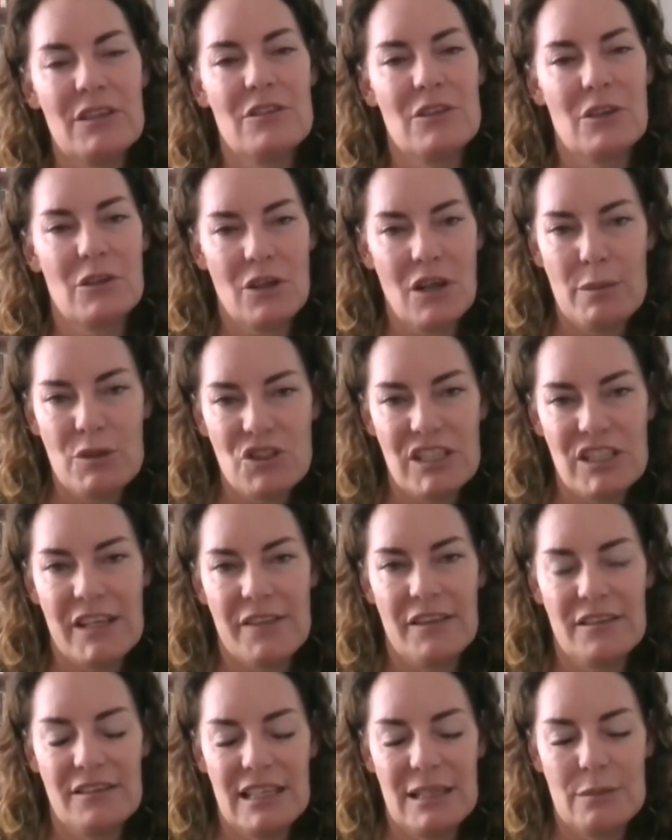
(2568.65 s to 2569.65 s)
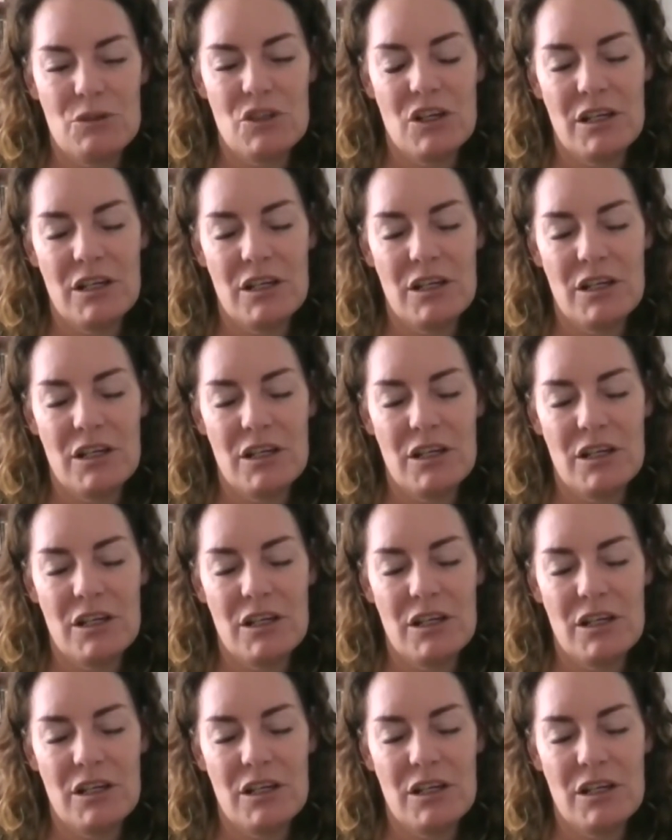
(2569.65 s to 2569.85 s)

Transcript: So publishing at the same